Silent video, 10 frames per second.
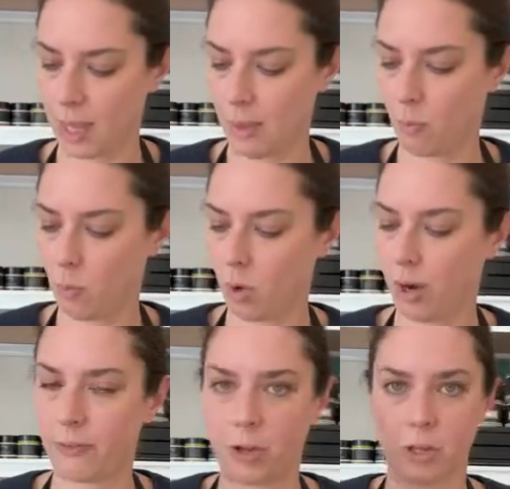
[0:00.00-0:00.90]
And
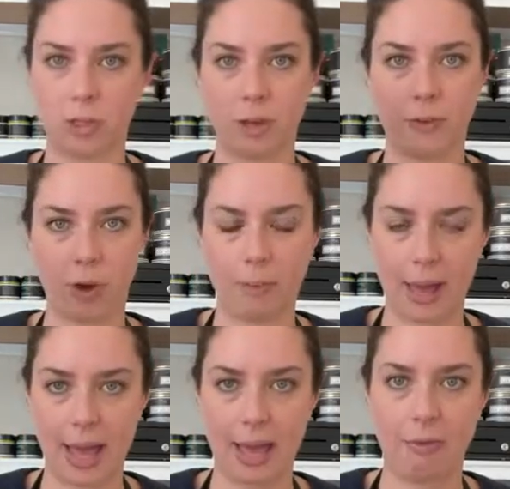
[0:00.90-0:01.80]
what I've got, so I've got
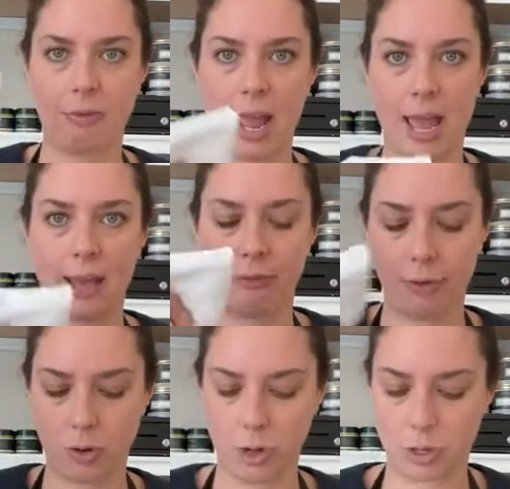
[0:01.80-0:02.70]
my rag
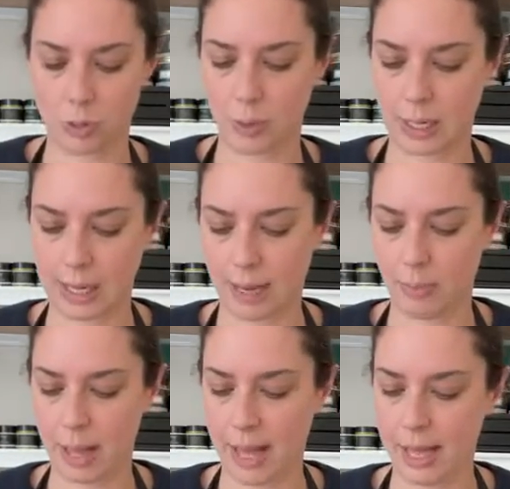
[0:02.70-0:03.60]
folded onto a
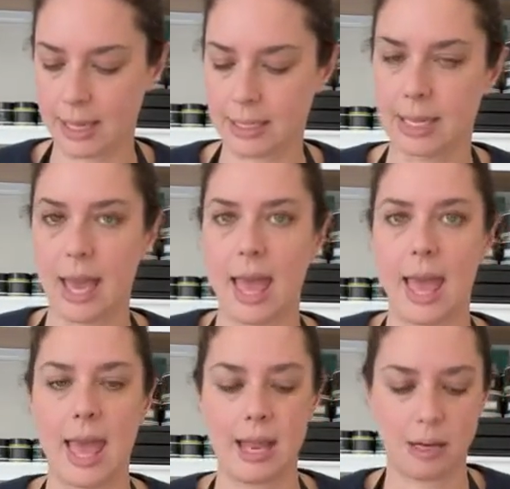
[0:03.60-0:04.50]
clean part,
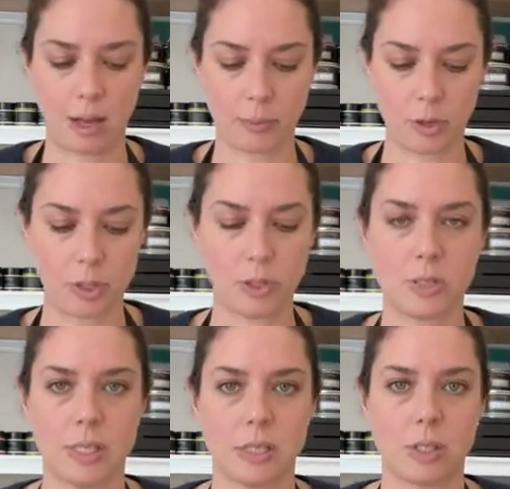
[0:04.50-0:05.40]
and I'm going to
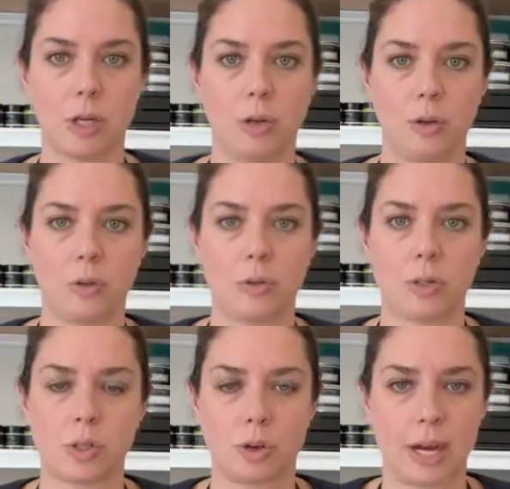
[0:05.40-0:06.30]
use this
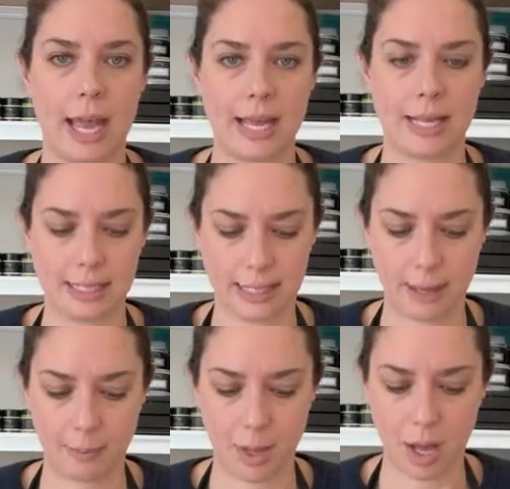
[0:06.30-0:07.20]
Toulouse to create
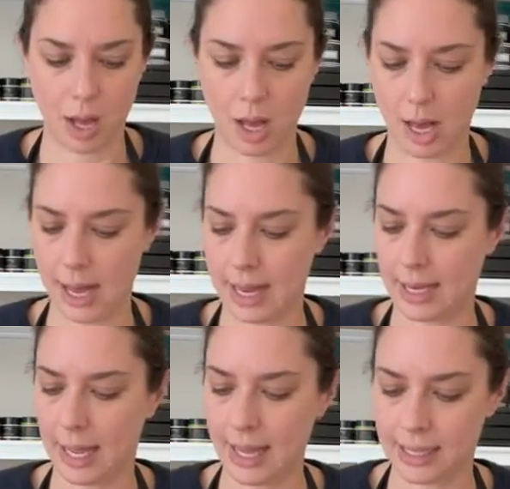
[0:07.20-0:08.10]
some
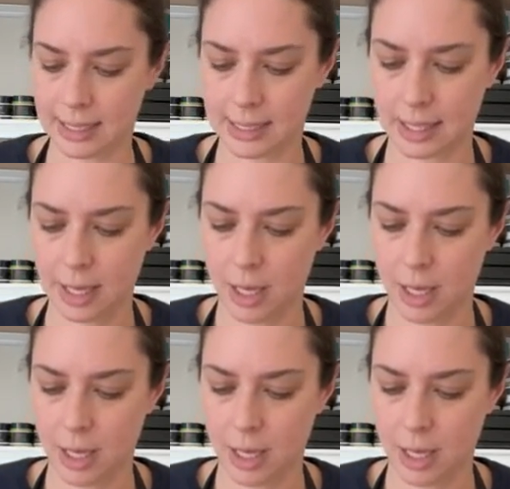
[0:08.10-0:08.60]
highlights.